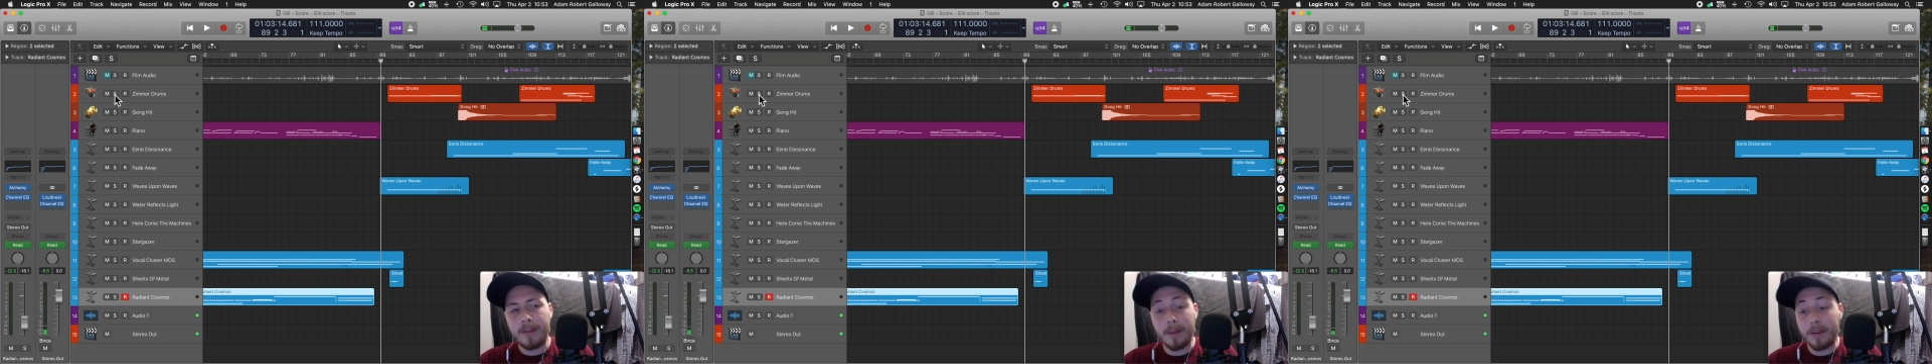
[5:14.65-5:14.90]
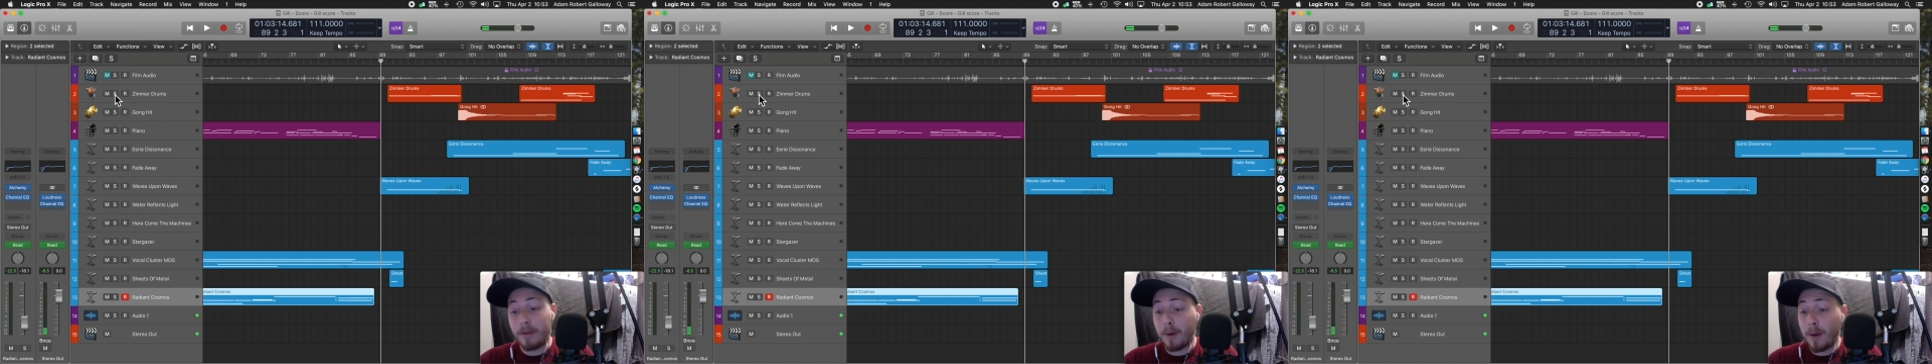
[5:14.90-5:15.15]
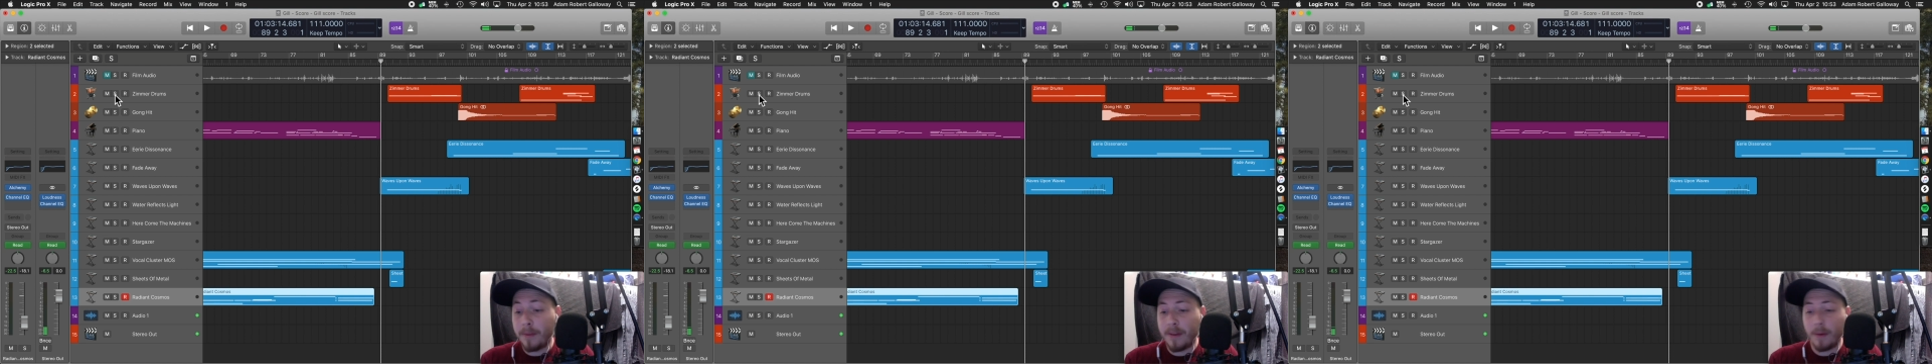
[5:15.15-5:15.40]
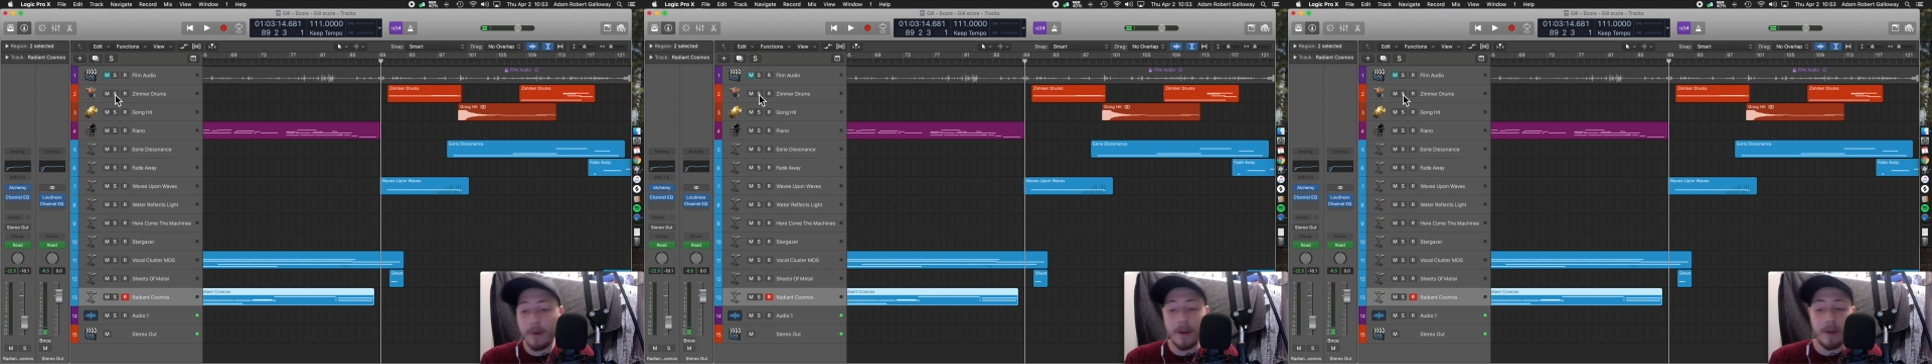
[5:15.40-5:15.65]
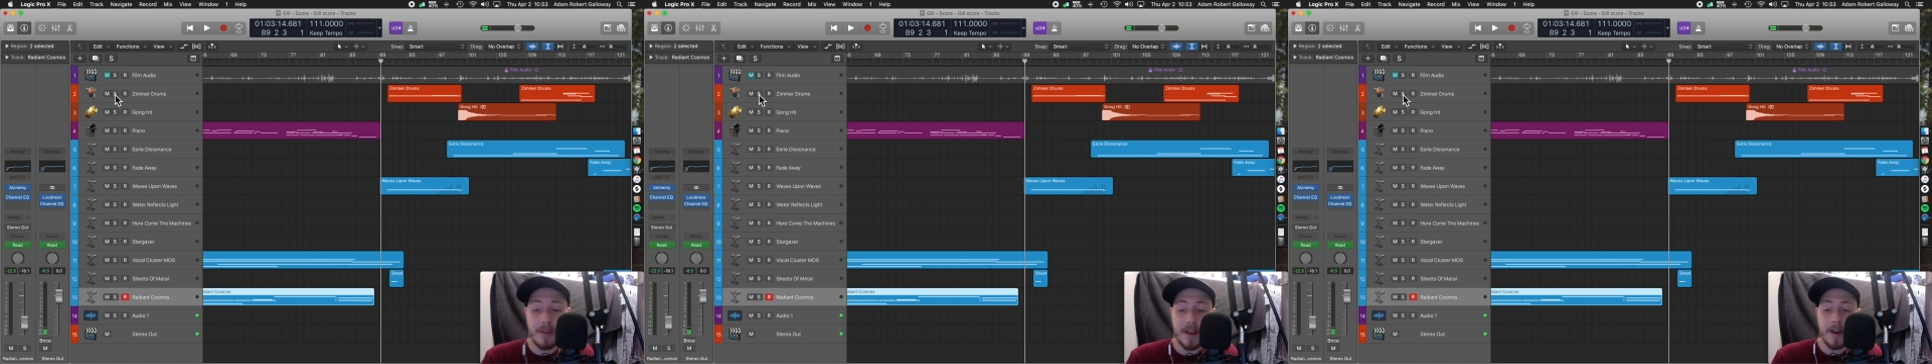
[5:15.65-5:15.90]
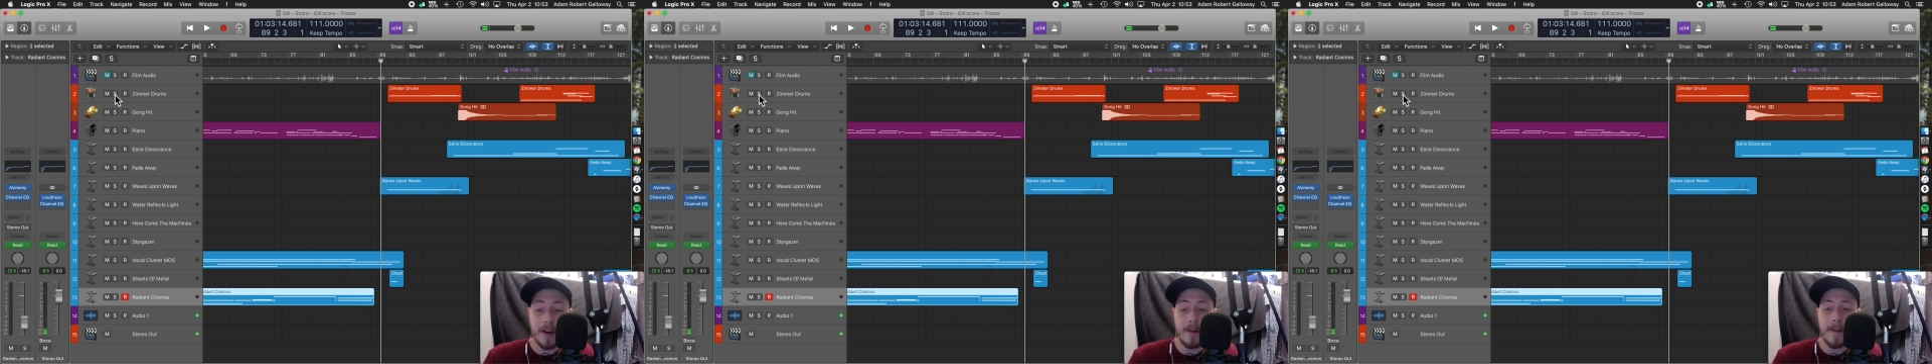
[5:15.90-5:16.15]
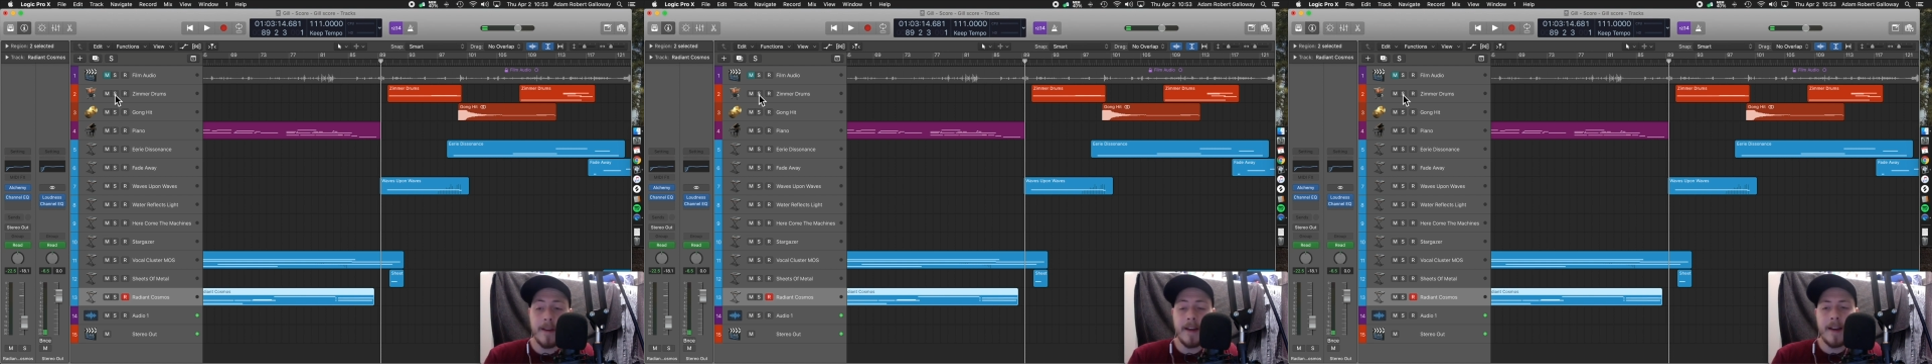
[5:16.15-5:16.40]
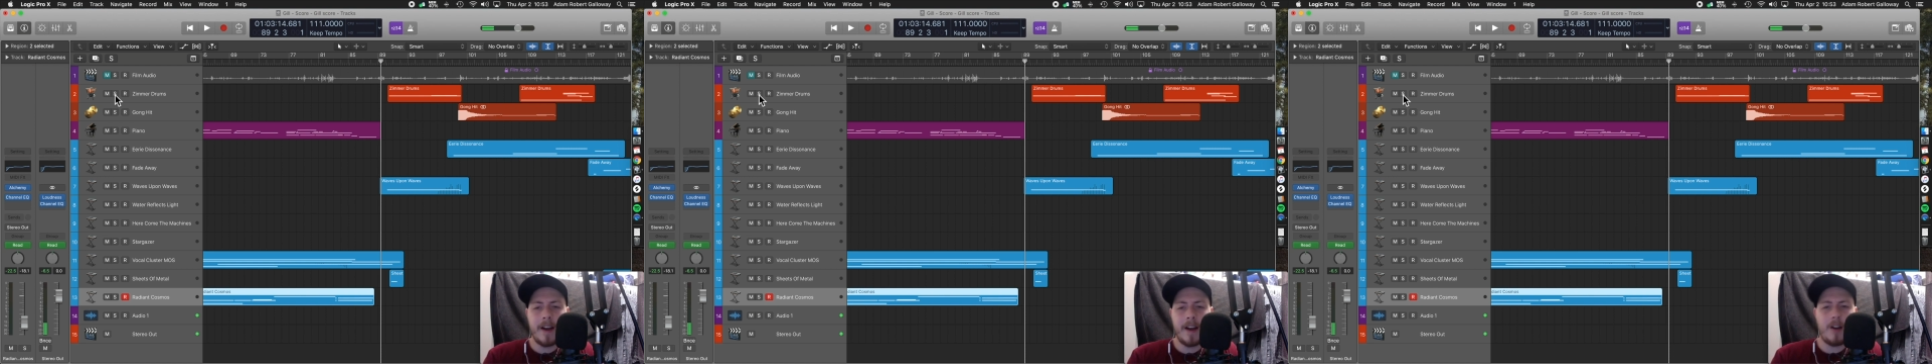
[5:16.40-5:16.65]
the drums that we're using here.
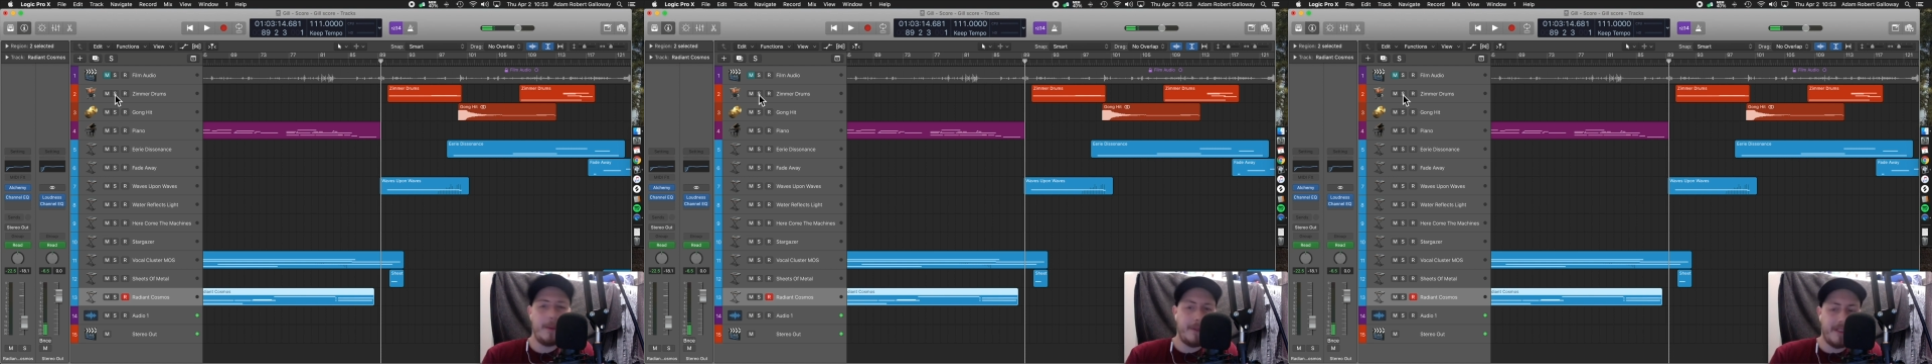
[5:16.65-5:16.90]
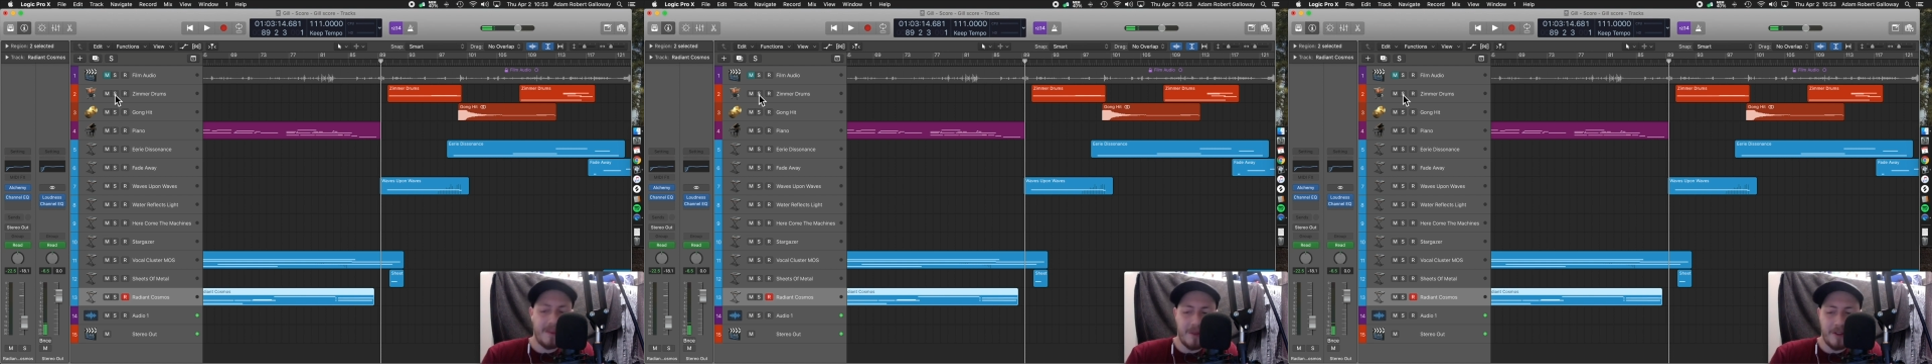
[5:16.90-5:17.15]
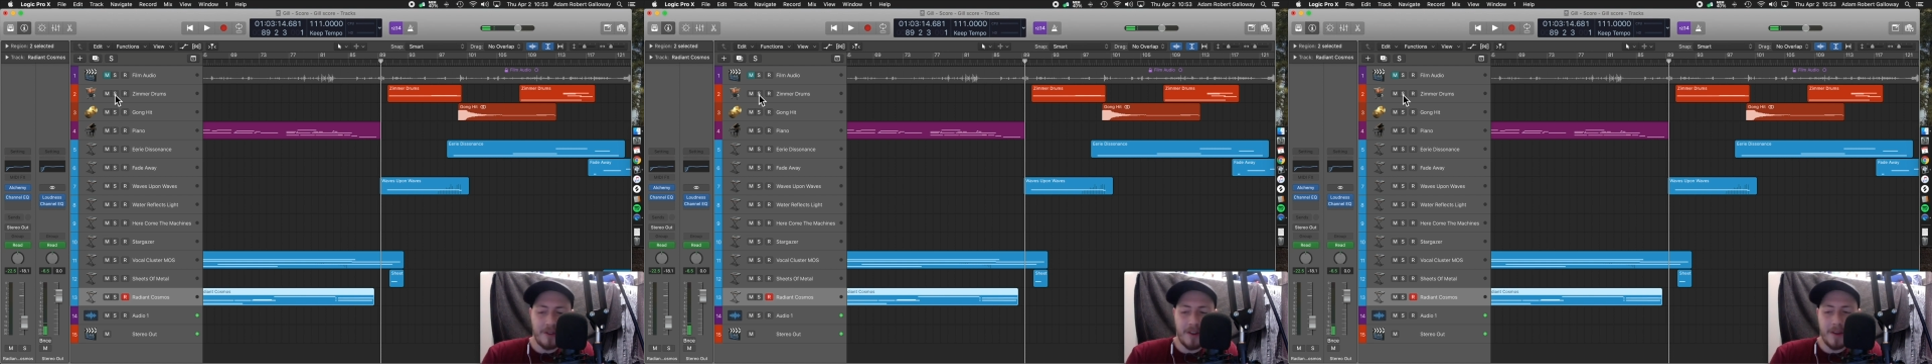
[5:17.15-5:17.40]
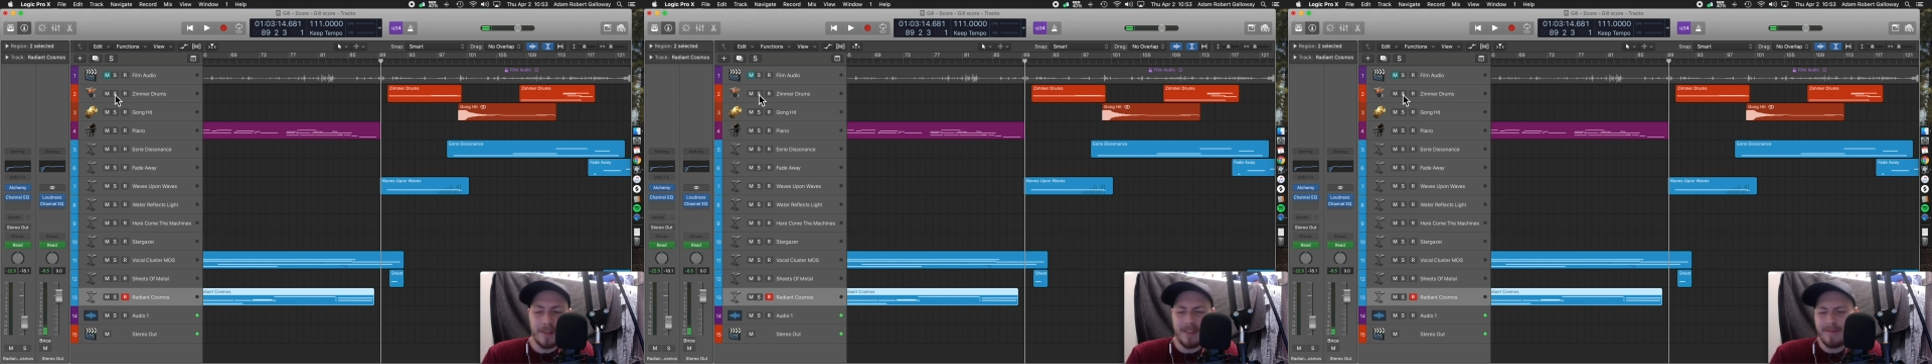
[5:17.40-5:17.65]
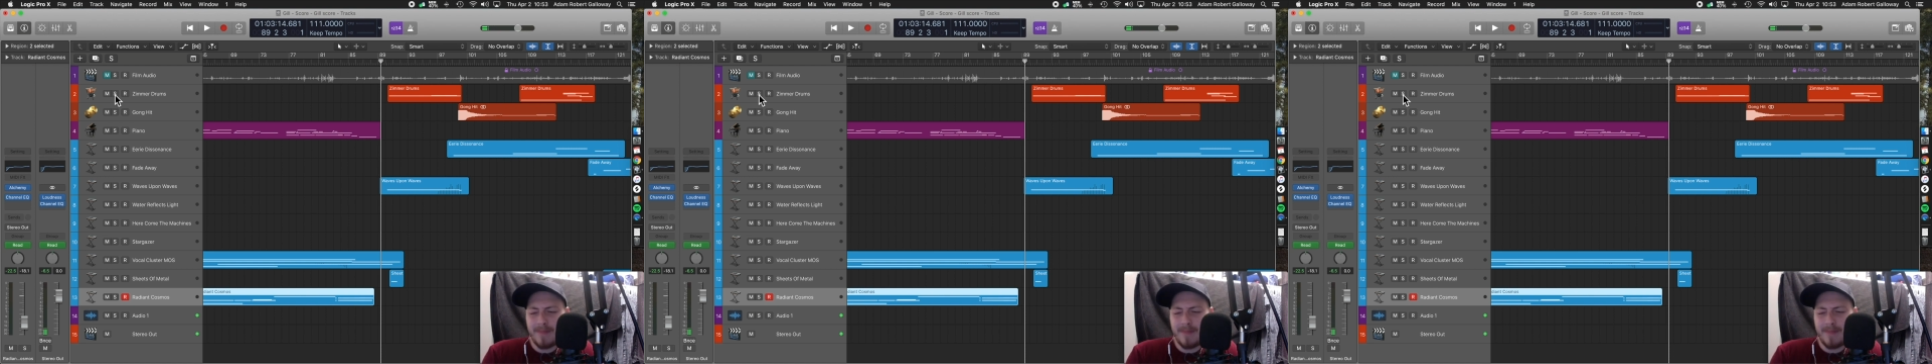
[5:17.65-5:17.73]
I call them the Zimmer drums.